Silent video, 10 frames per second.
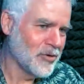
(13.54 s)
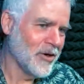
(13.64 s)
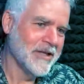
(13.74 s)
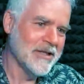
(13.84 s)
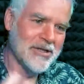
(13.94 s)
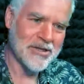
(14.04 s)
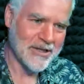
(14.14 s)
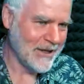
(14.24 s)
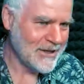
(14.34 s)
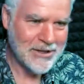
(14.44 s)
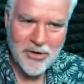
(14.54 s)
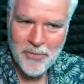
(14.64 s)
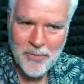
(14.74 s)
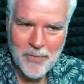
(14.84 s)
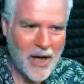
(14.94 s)
crisis and course, in Eastern yeah.
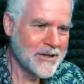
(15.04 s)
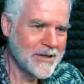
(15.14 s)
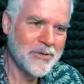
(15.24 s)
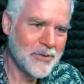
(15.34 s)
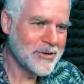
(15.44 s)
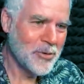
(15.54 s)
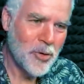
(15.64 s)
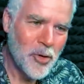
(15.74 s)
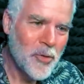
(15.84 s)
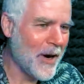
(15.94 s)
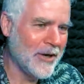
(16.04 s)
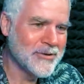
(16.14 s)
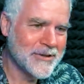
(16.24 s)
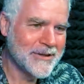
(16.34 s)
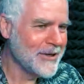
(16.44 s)
Europe. So, so
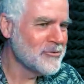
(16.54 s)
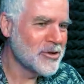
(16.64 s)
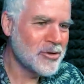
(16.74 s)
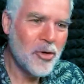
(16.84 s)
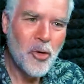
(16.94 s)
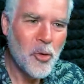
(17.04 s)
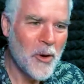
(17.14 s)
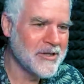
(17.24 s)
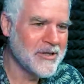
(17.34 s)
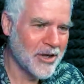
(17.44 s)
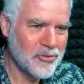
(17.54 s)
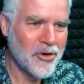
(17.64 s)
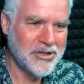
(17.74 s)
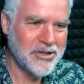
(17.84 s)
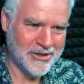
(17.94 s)
almost there is always a
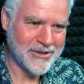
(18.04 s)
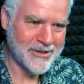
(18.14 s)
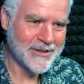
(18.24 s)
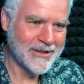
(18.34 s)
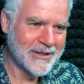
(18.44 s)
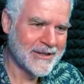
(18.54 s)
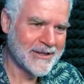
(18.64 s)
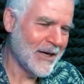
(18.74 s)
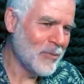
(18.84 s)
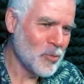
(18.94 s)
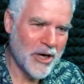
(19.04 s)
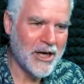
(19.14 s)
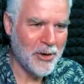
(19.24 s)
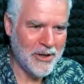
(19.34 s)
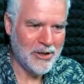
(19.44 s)
crisis yep. somewhere
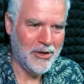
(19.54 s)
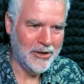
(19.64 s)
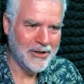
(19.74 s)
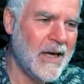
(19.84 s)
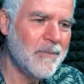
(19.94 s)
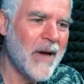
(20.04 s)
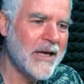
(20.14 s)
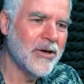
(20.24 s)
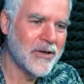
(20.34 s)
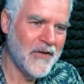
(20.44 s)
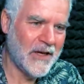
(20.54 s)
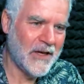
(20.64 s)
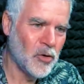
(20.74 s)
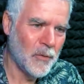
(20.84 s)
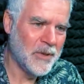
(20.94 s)
going on. It may not
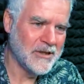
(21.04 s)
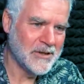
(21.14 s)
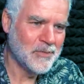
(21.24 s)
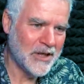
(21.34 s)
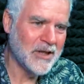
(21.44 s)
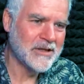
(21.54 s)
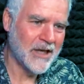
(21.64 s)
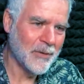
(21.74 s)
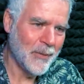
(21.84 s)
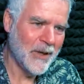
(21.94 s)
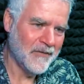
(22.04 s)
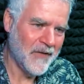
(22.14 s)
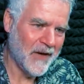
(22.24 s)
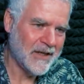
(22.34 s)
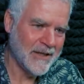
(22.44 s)
affect your business, but it's going to be
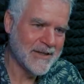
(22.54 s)
affecting